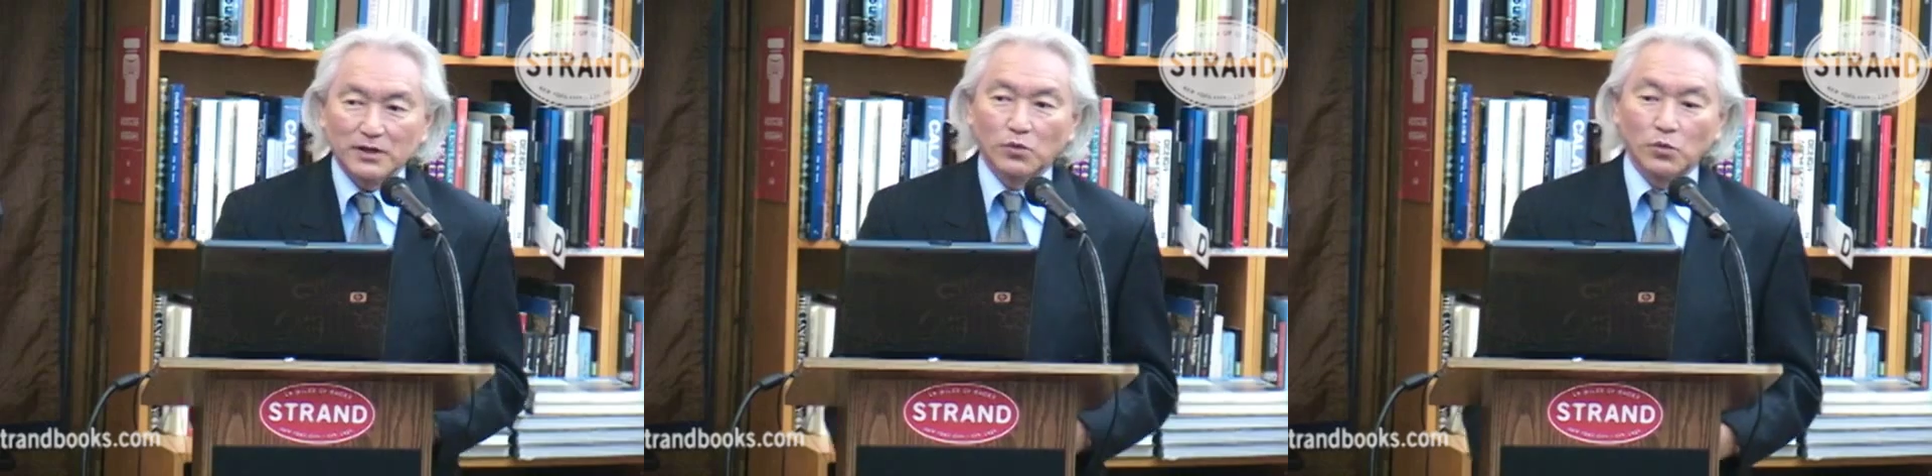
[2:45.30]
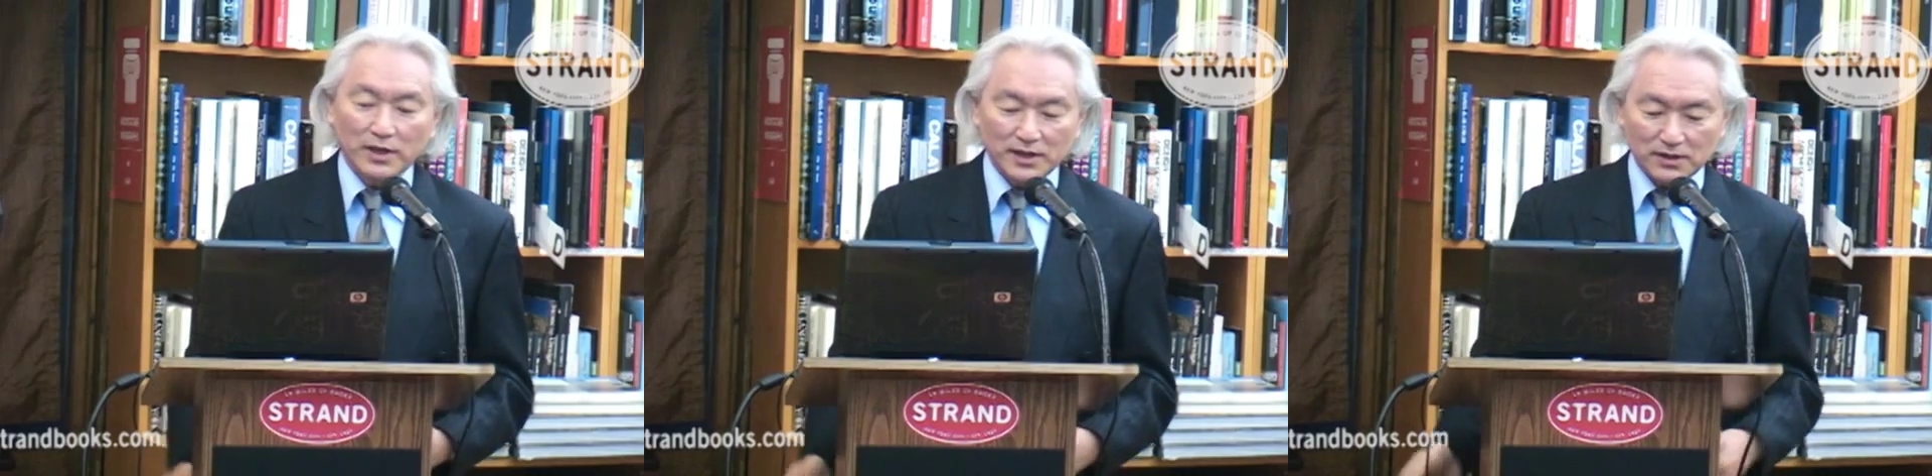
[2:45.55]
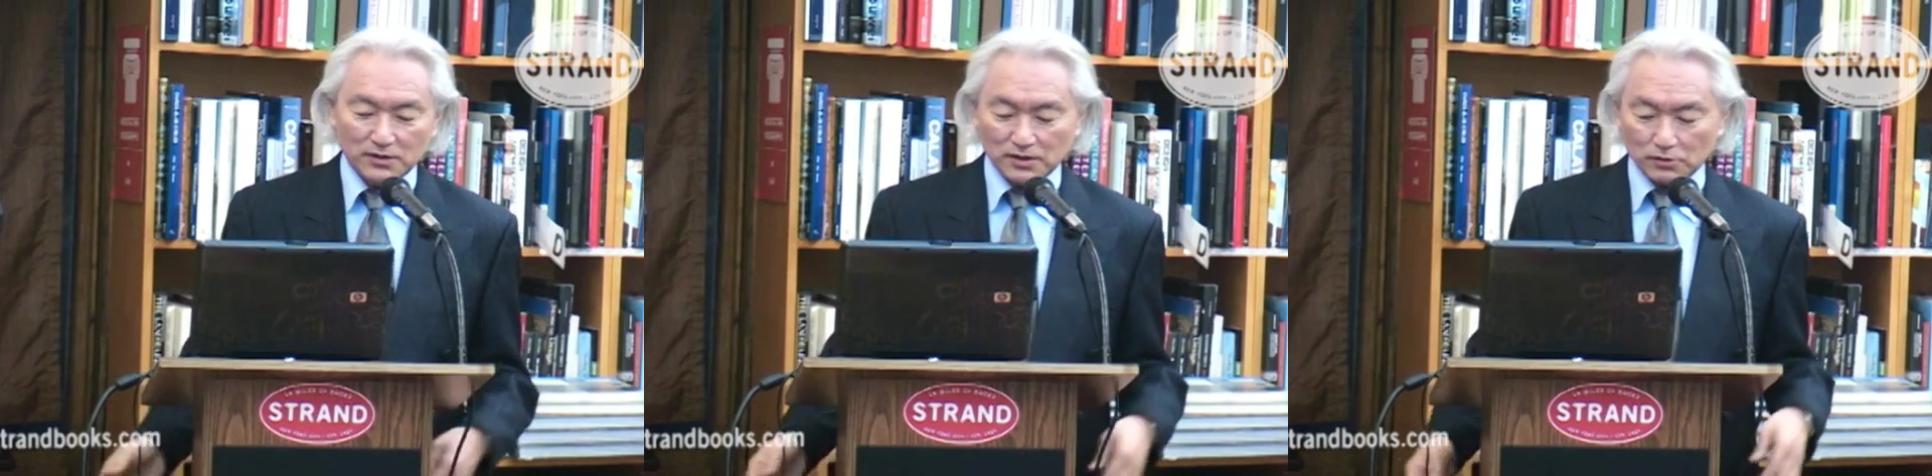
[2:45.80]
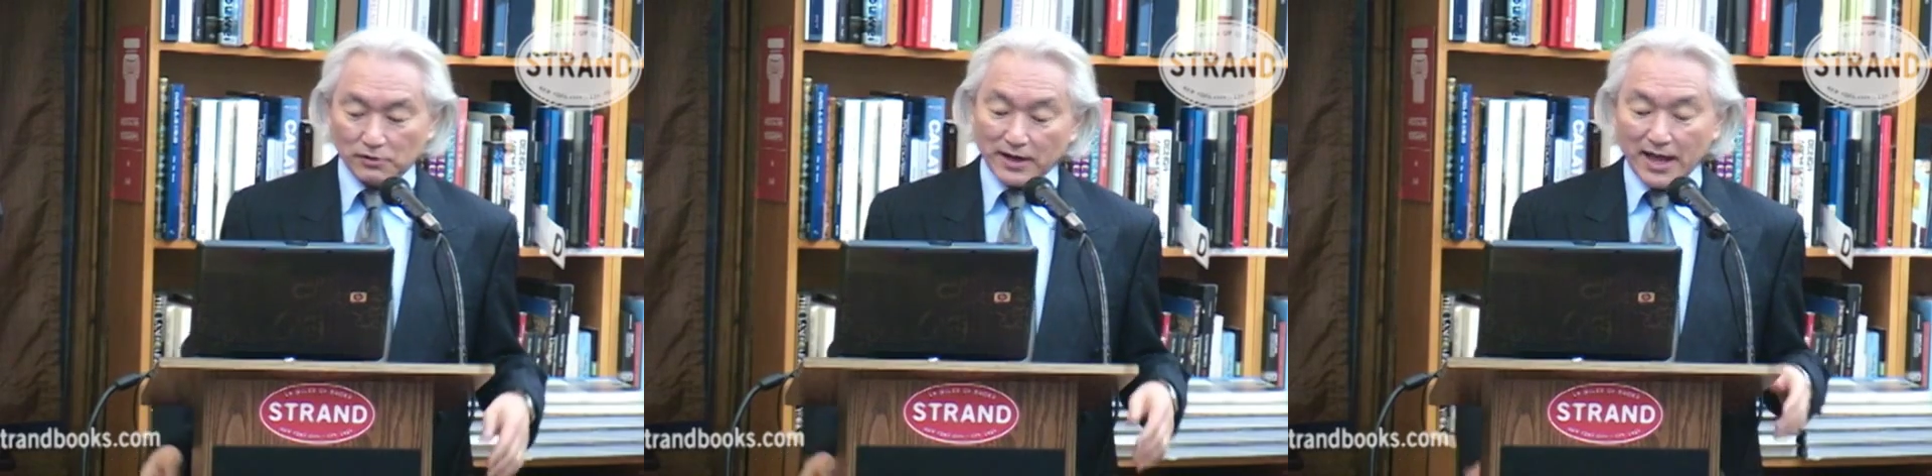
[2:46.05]
We
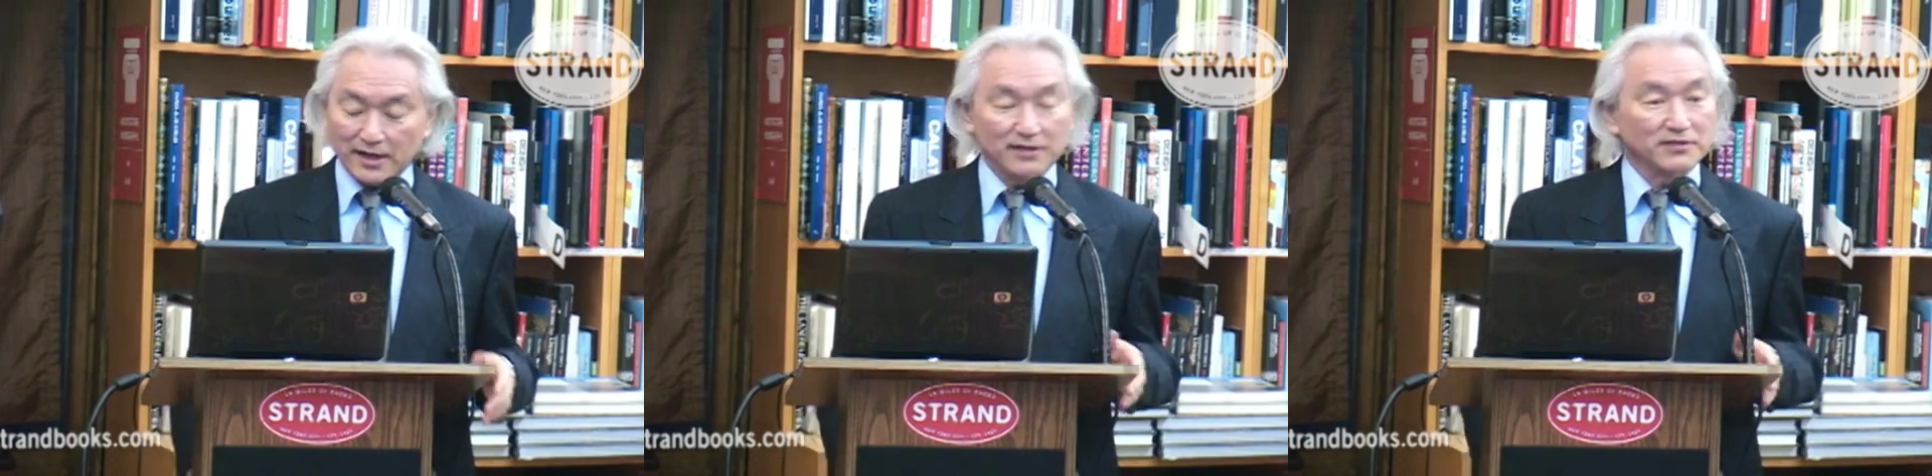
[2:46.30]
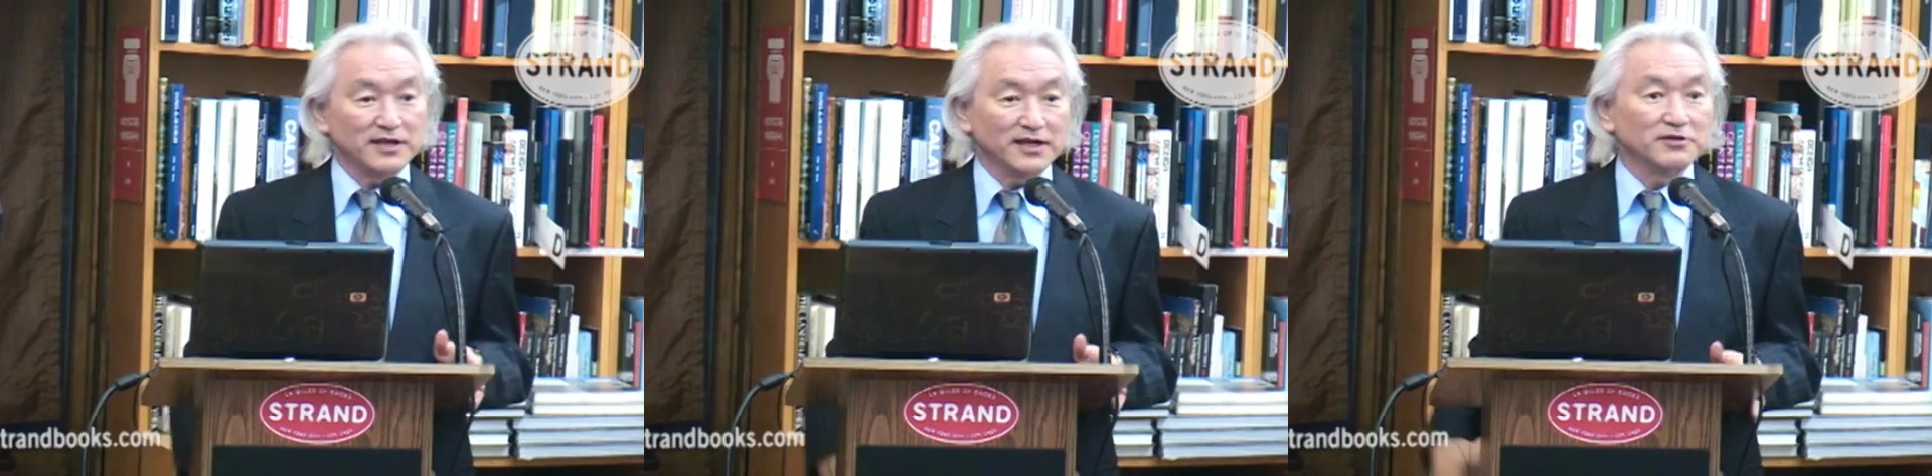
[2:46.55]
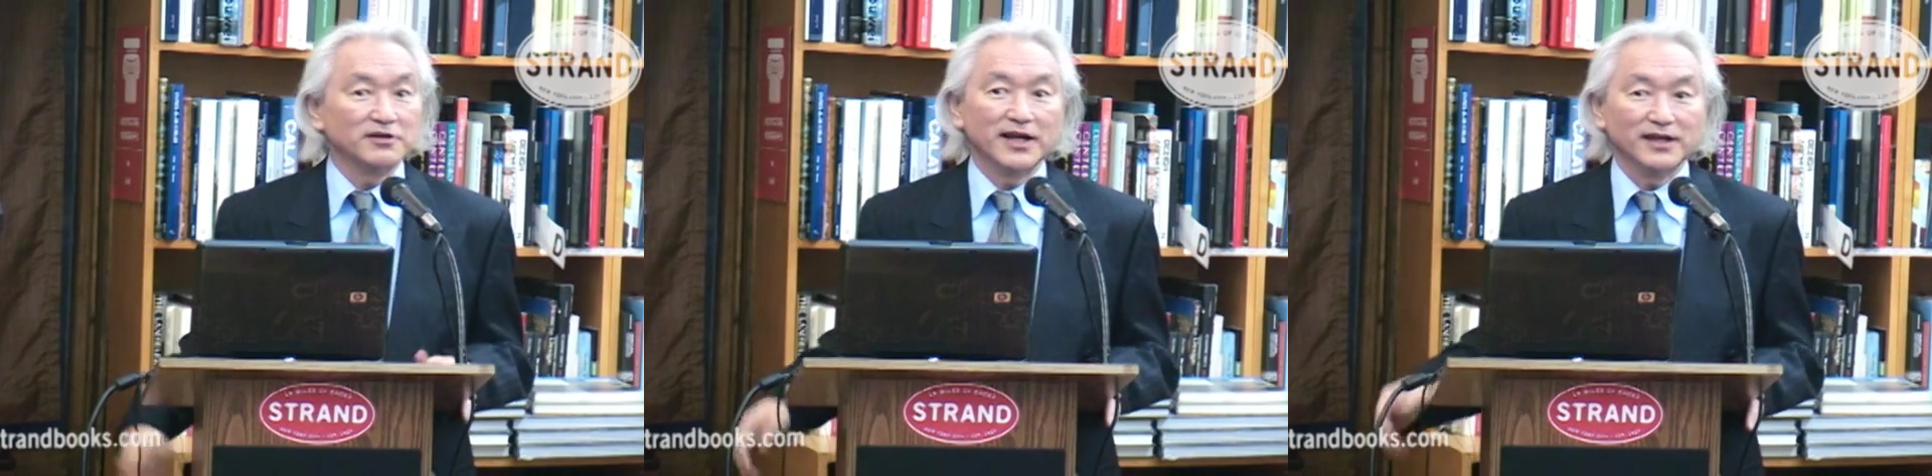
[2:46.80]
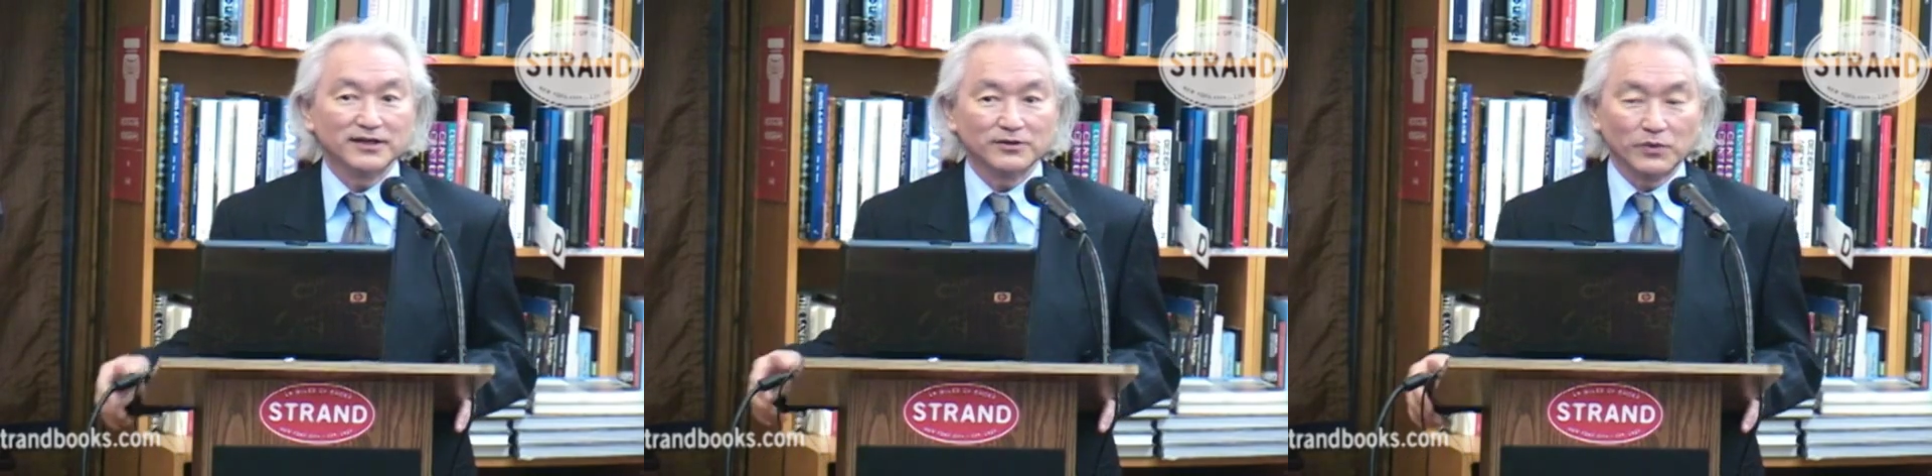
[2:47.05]
created the Internet.